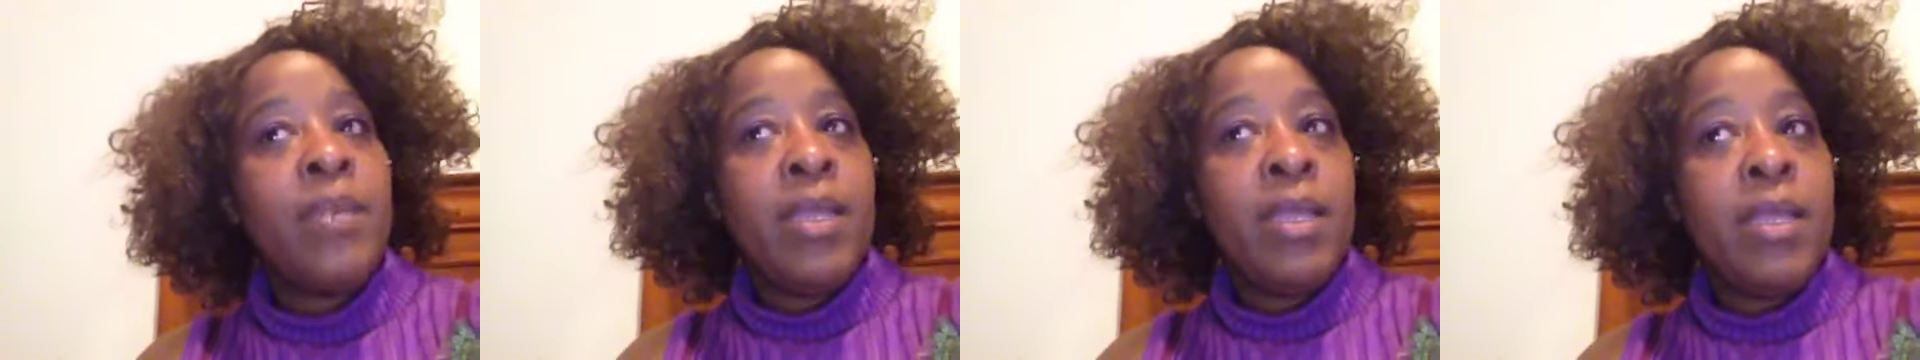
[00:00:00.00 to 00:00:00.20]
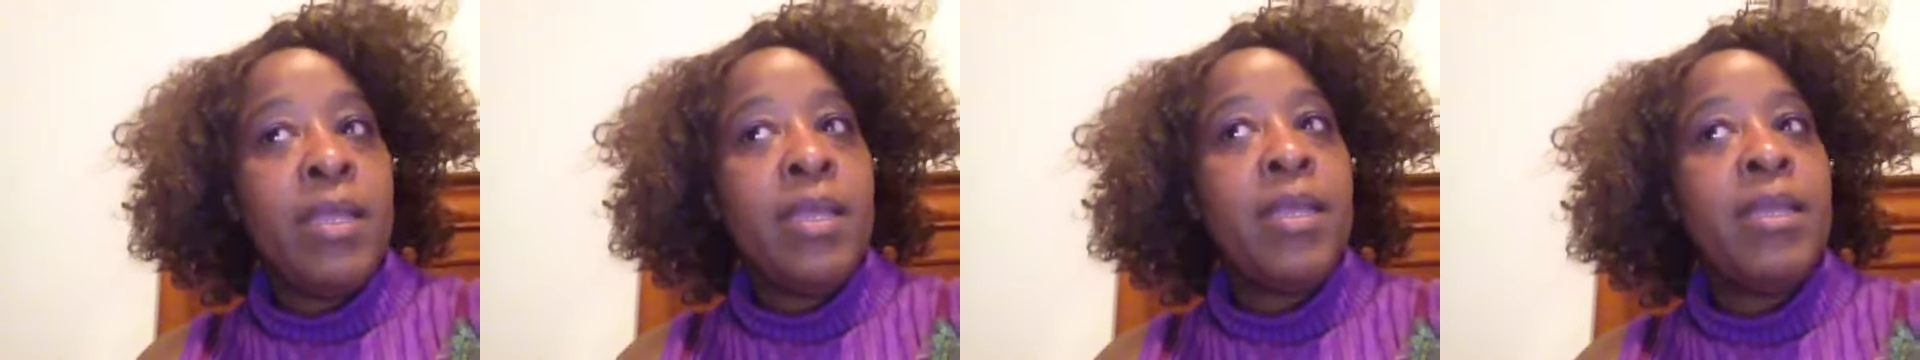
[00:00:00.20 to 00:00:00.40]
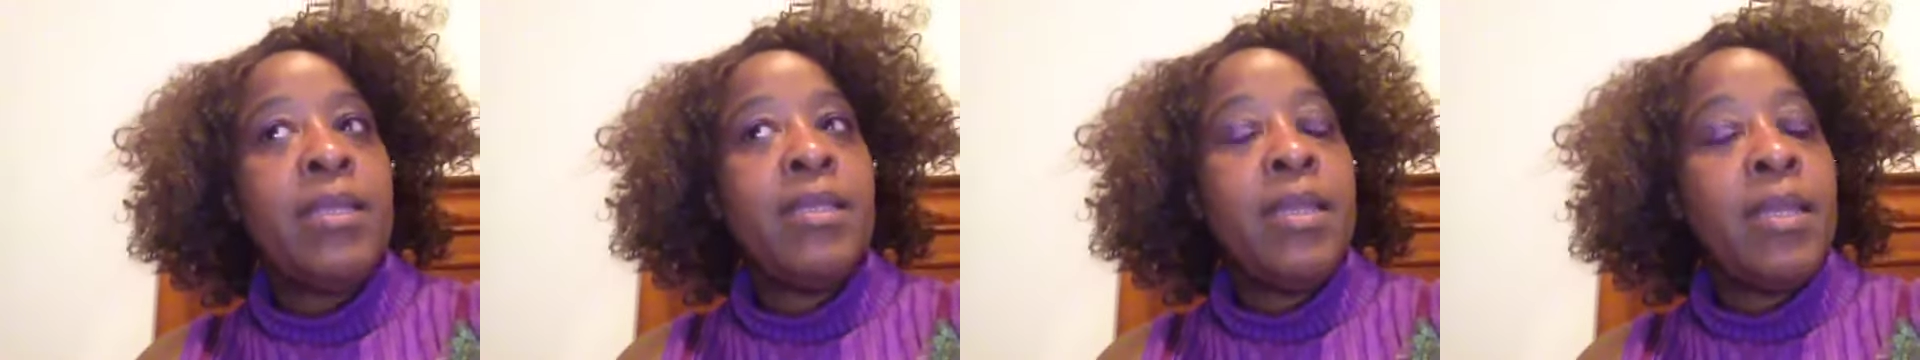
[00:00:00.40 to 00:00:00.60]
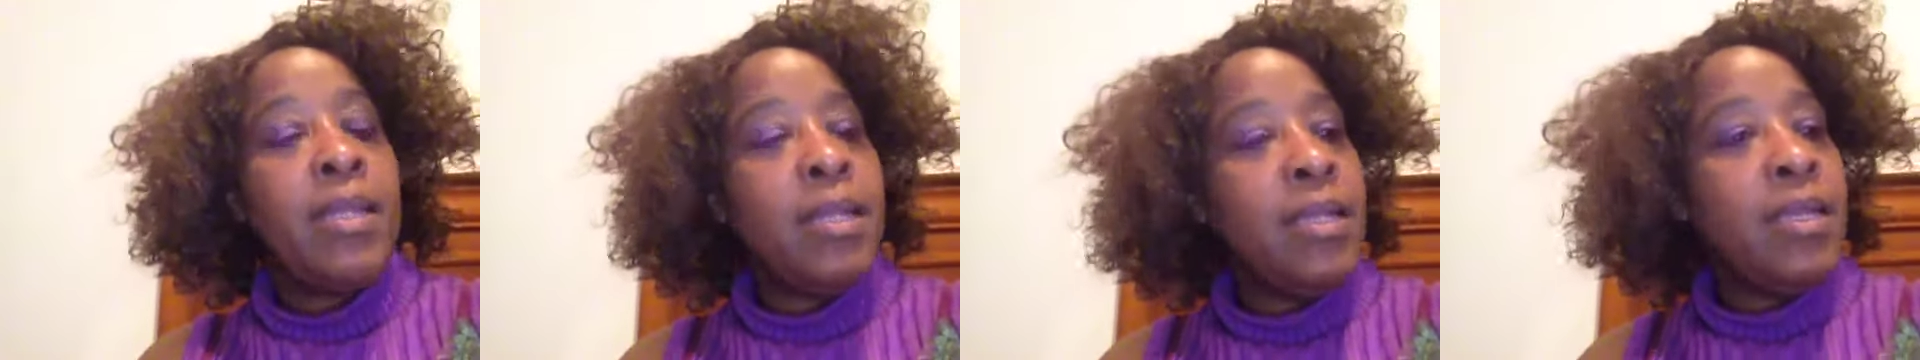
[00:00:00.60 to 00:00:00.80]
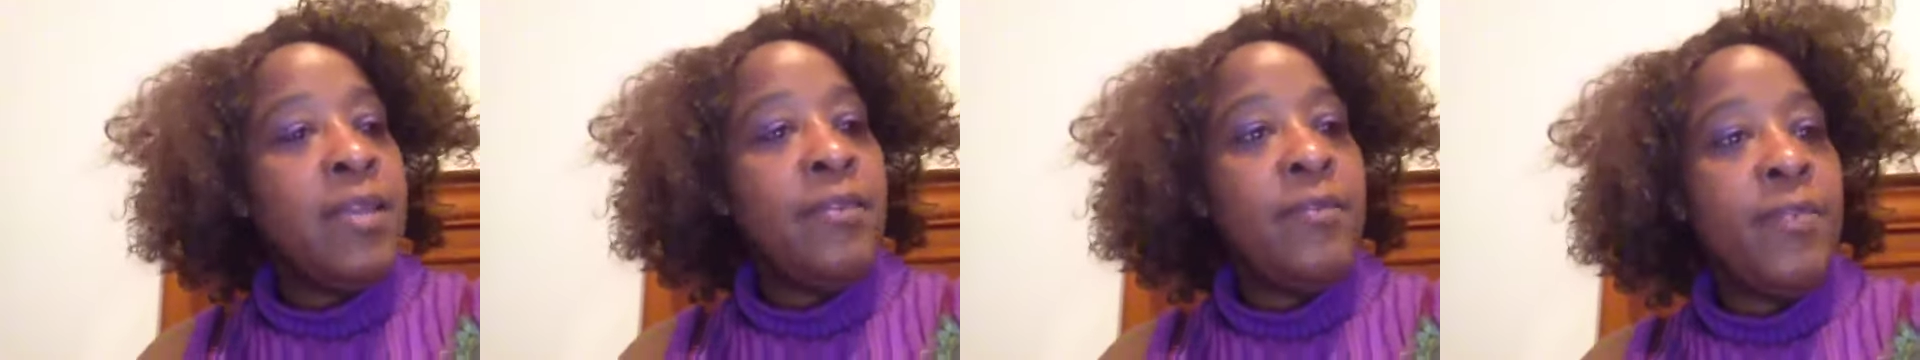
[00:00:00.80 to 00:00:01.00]
and they
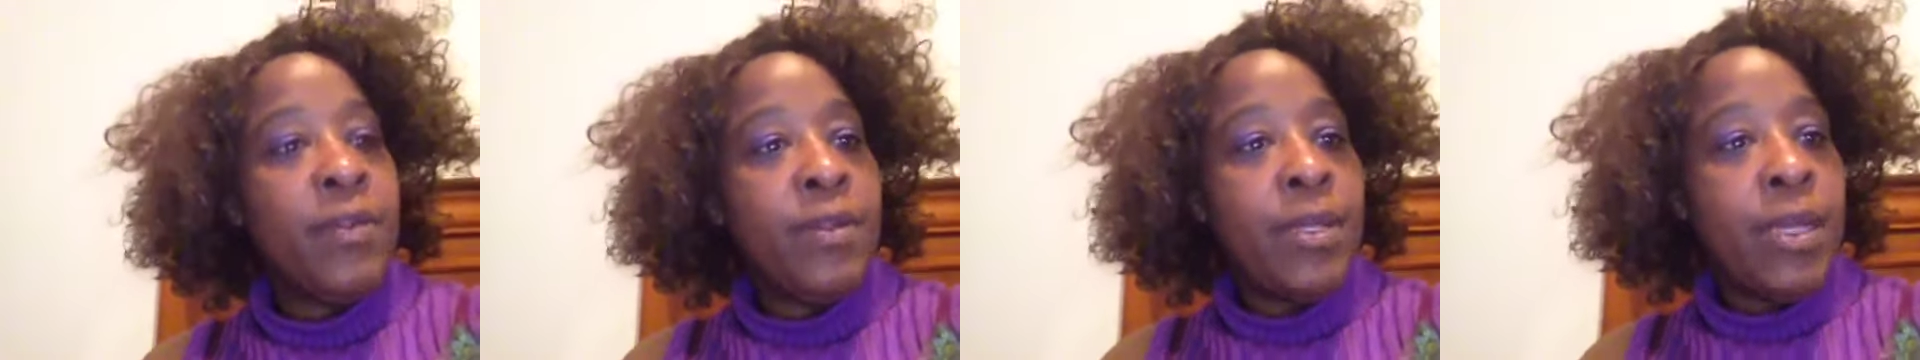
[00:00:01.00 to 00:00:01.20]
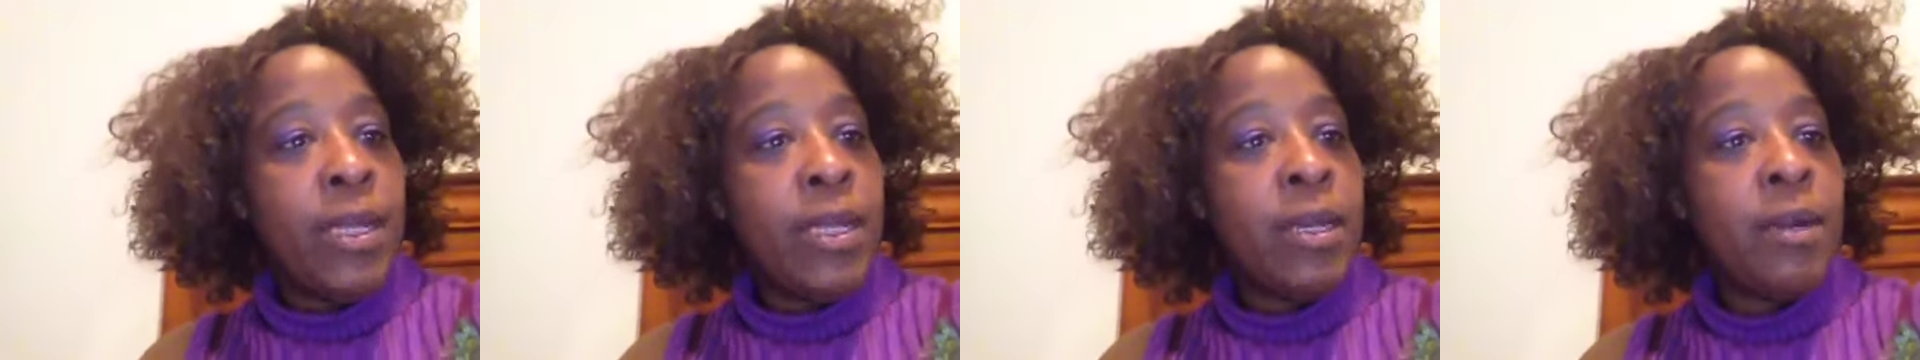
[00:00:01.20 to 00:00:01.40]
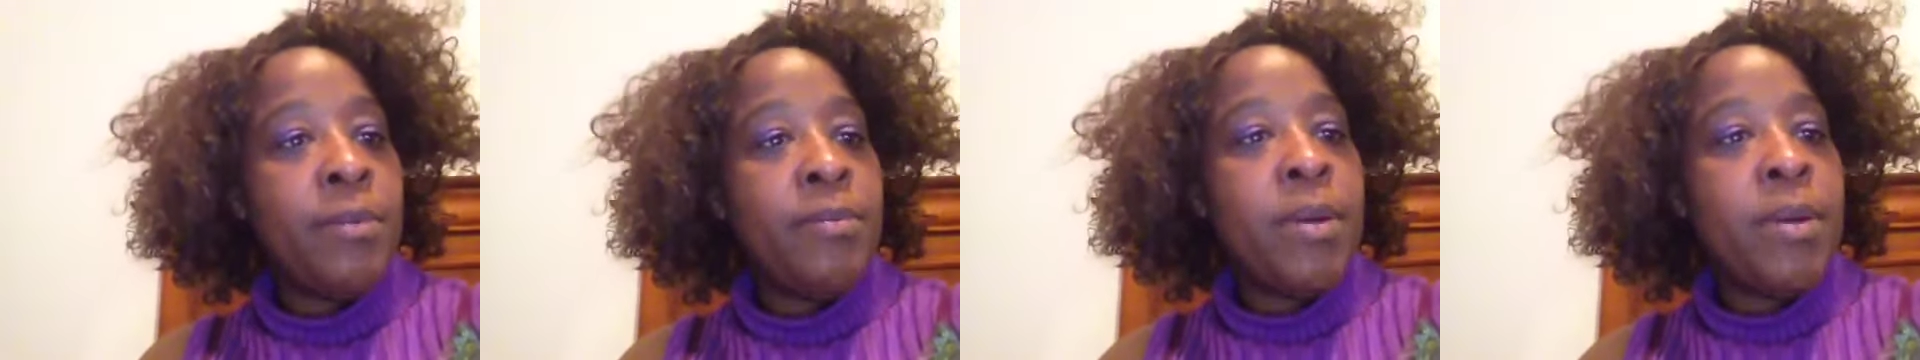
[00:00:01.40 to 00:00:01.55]
leave you there.